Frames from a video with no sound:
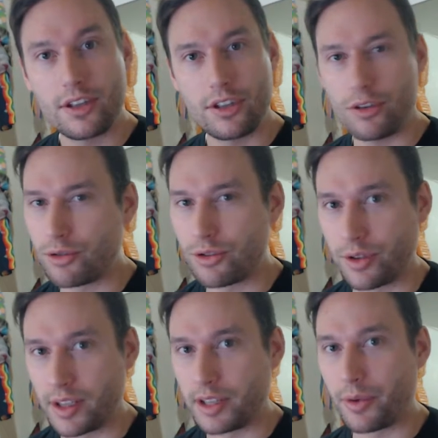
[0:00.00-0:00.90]

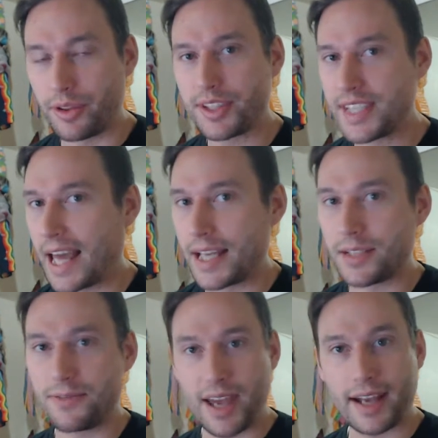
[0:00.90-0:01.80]
usually with
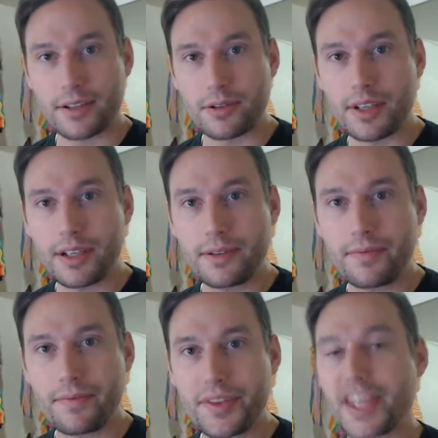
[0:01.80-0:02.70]
satisfactory.
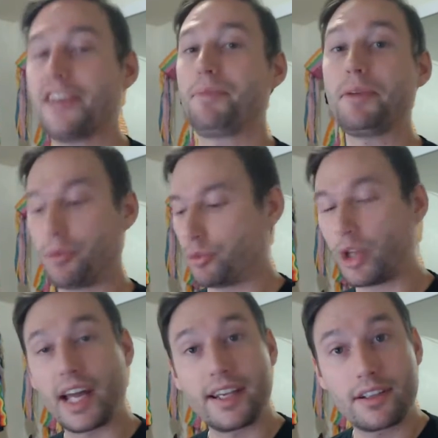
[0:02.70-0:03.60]
If people
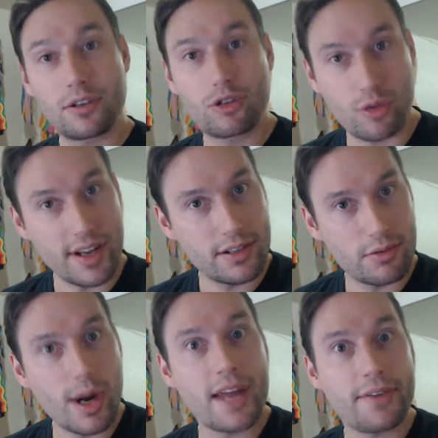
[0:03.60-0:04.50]
like great
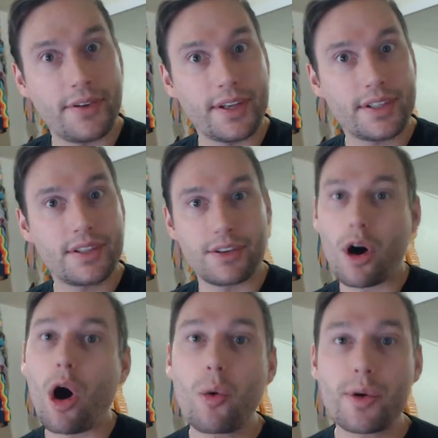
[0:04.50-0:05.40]
graphics, there's
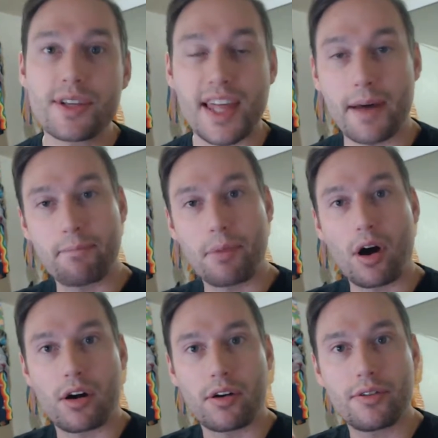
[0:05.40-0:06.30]
always that
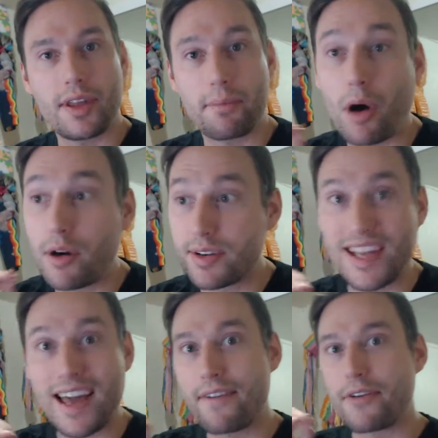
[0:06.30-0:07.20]
bar. That bar is
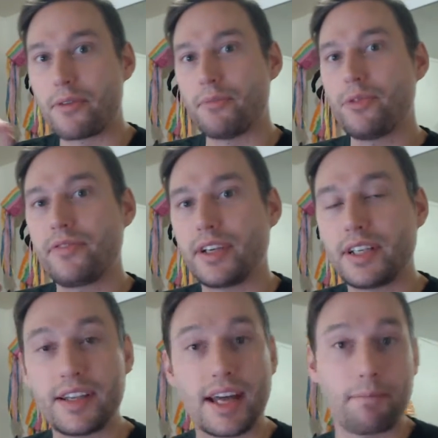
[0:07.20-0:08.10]
ever moving,
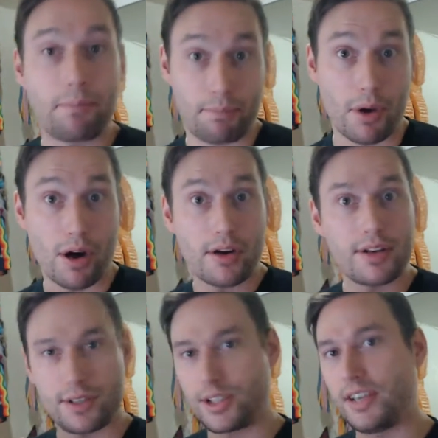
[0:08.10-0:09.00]
and that bar,
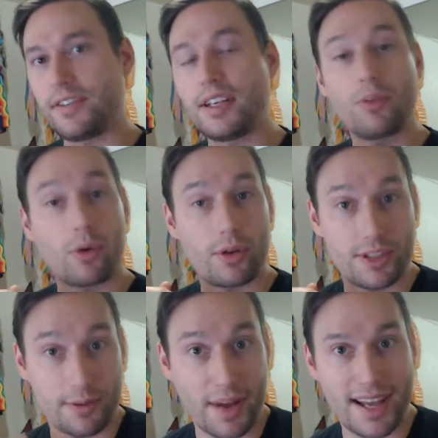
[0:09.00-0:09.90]
achieving it or
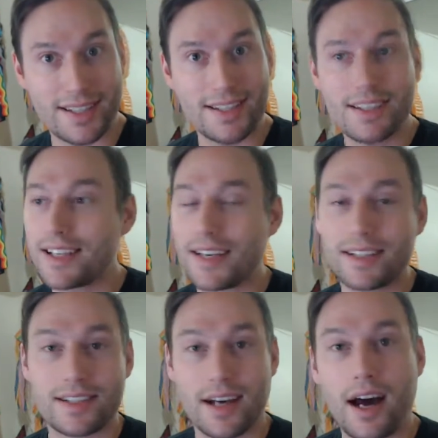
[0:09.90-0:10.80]
surpassing it, takes
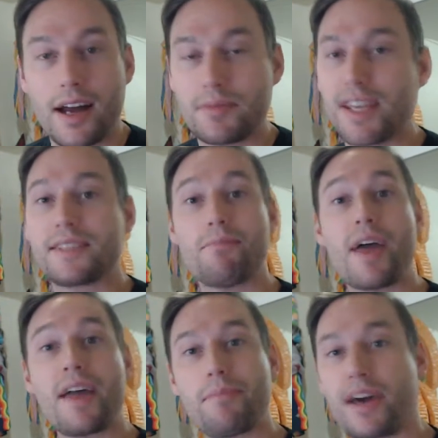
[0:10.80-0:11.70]
time, takes
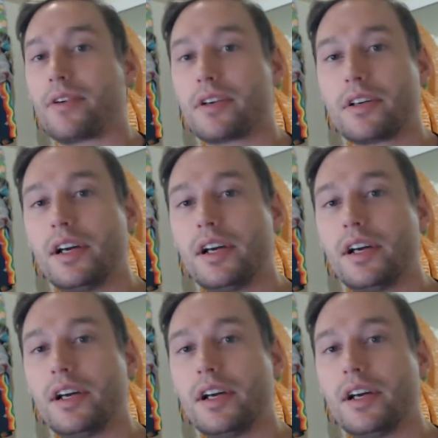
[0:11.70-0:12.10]
manpower,